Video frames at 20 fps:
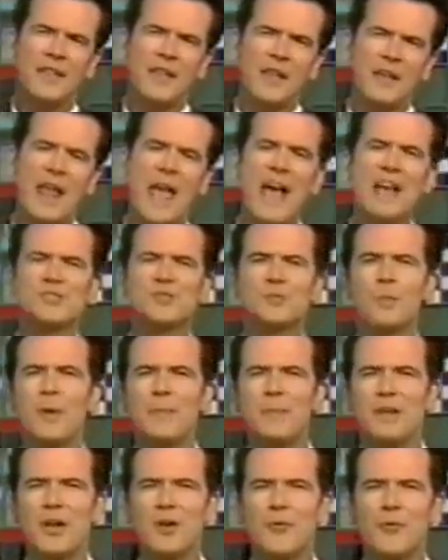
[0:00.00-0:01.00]
They're now
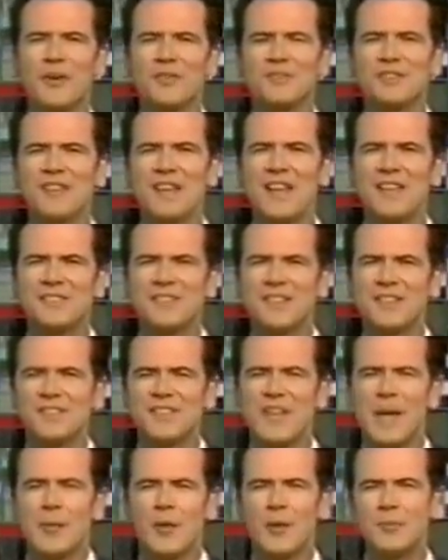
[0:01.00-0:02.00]
sweeping across the eastern
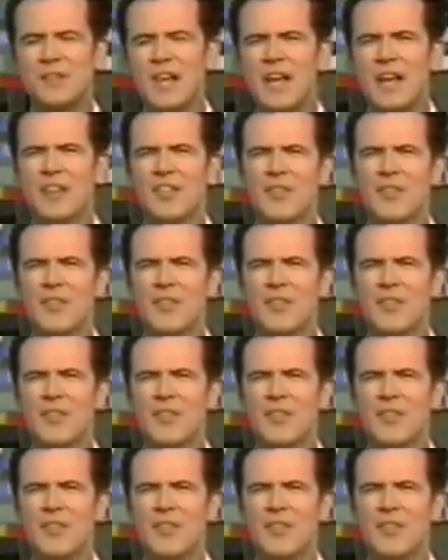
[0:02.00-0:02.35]
suburbs.